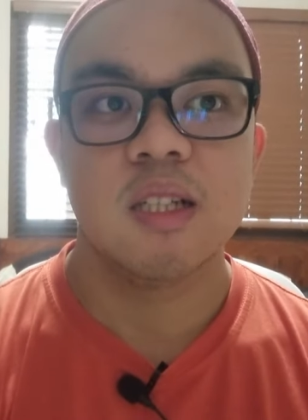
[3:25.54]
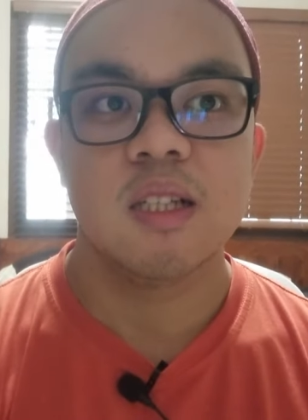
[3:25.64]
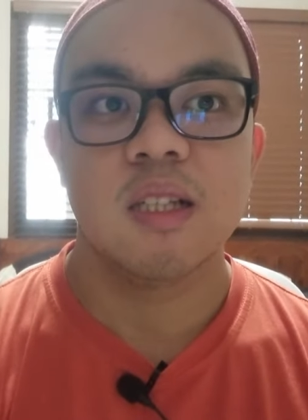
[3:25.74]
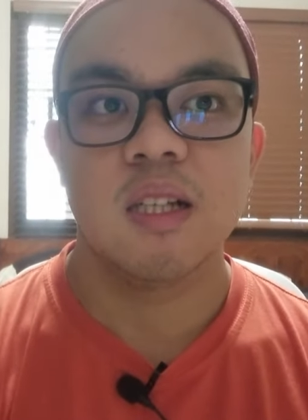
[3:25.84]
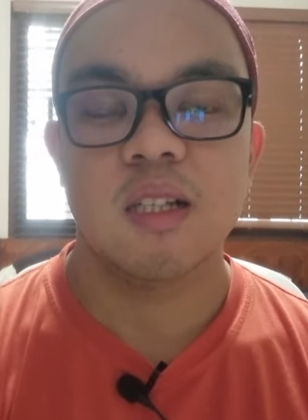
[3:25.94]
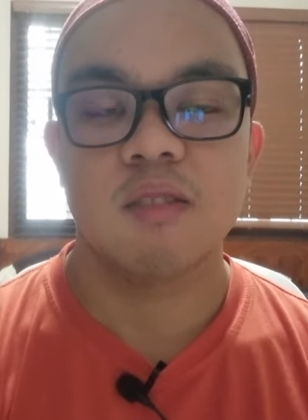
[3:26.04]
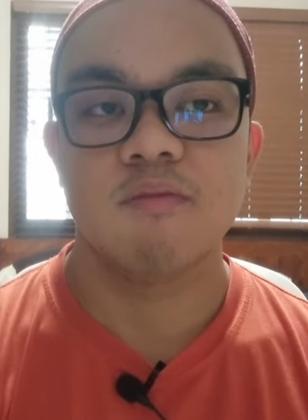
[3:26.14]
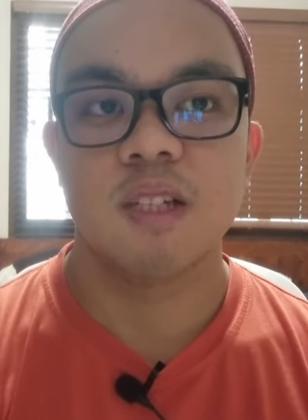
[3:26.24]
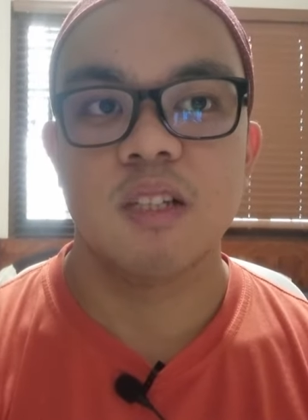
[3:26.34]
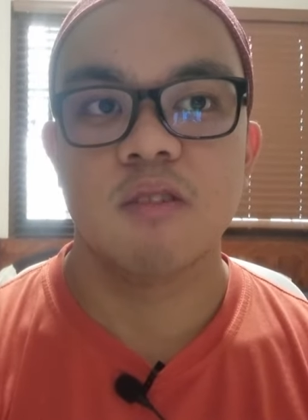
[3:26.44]
latest
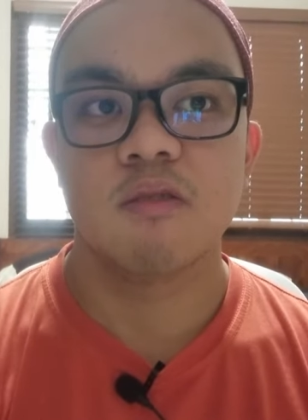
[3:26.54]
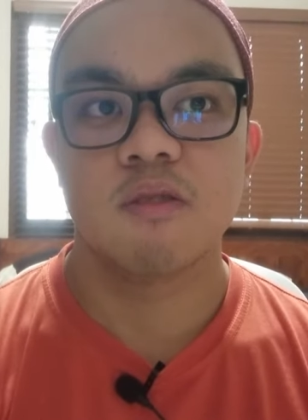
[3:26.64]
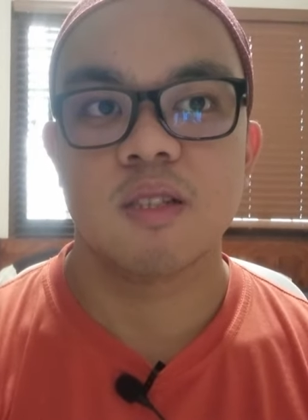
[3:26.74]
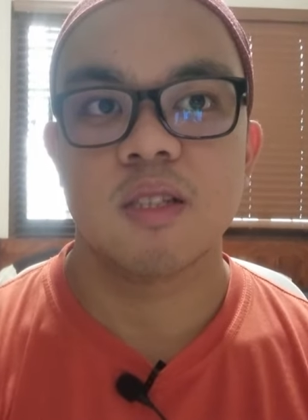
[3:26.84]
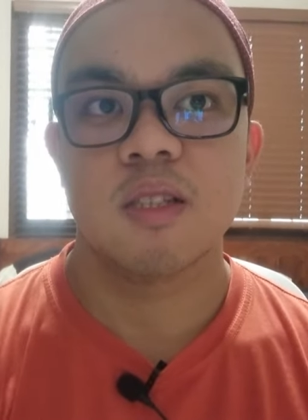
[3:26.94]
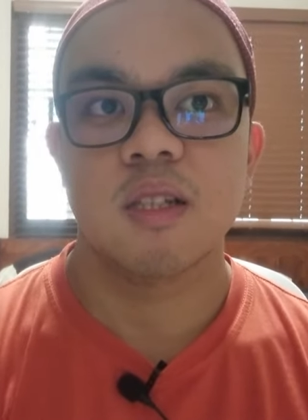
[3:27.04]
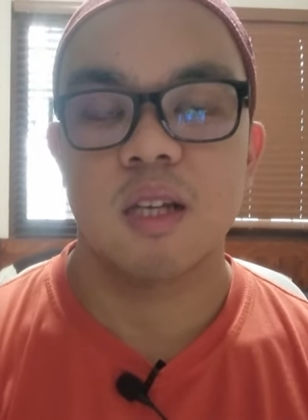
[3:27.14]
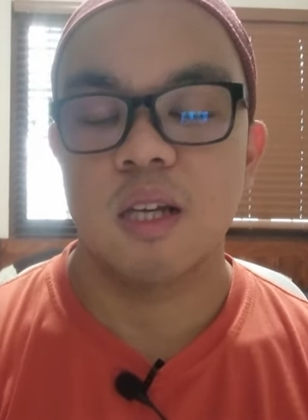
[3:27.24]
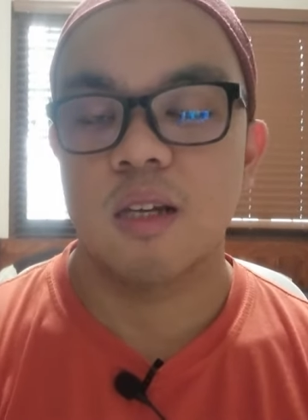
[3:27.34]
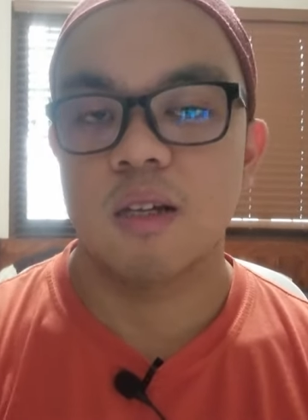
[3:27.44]
videos
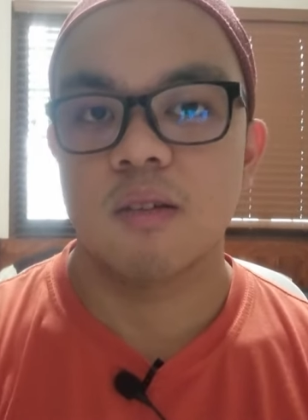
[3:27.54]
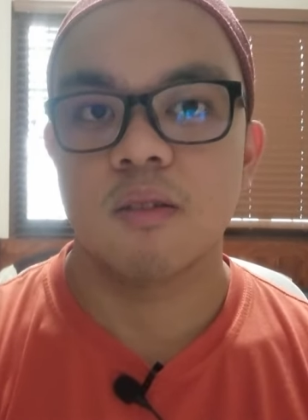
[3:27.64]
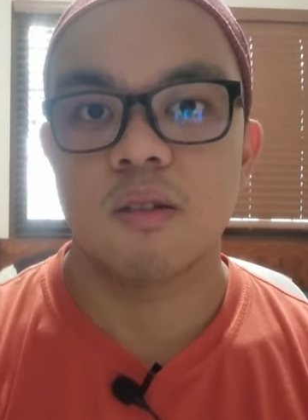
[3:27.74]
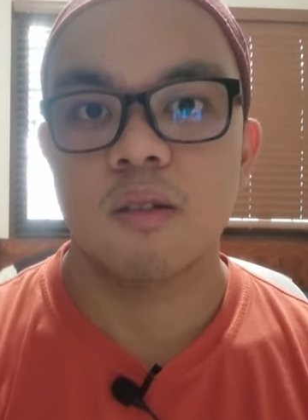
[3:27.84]
and